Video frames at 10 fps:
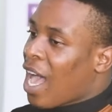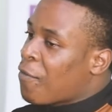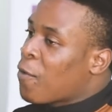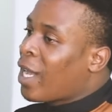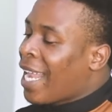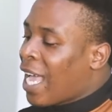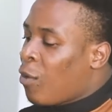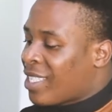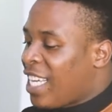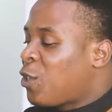I felt like I
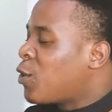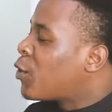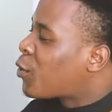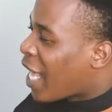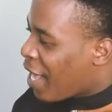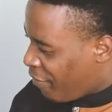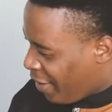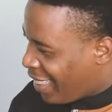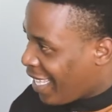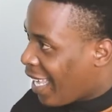was introduced to
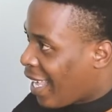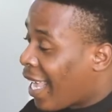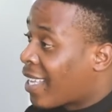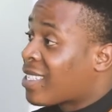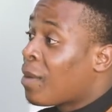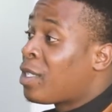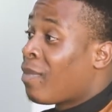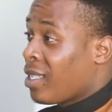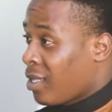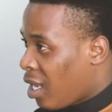everything except
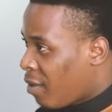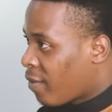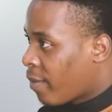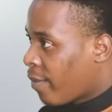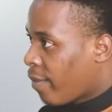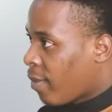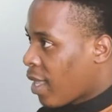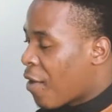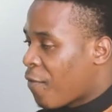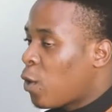myself.
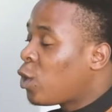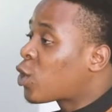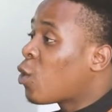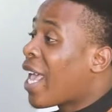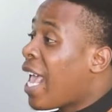I felt so